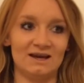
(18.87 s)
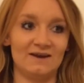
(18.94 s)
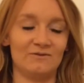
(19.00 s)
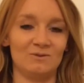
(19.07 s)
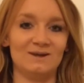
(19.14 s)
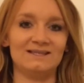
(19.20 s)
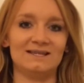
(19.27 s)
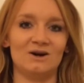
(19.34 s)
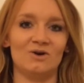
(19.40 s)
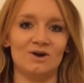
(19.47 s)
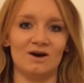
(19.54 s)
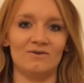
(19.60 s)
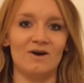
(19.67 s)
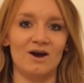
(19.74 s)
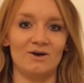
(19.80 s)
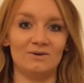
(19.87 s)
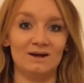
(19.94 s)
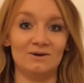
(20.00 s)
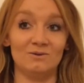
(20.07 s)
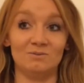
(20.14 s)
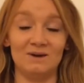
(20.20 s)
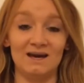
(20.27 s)
if we did it on our own,
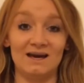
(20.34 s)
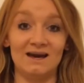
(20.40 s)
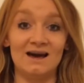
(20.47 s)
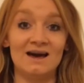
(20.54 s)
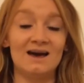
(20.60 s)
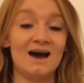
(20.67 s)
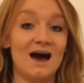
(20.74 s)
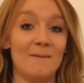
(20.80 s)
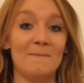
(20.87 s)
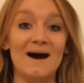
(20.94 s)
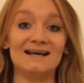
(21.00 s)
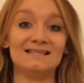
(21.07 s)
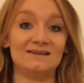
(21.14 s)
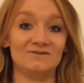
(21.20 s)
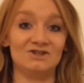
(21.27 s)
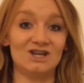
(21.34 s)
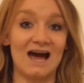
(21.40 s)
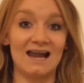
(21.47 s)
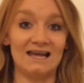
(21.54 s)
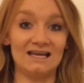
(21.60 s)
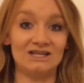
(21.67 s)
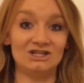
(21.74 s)
it would be a massive
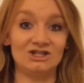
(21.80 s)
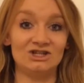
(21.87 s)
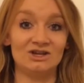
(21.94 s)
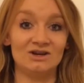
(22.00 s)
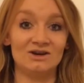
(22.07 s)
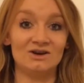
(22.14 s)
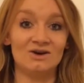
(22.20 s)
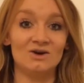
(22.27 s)
challenge.